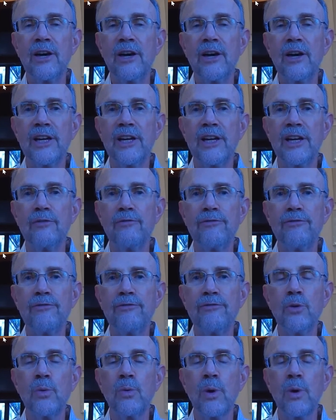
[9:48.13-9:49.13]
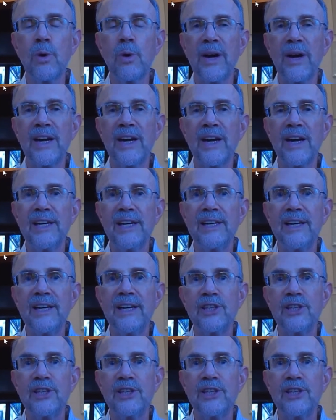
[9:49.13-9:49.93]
So that's how the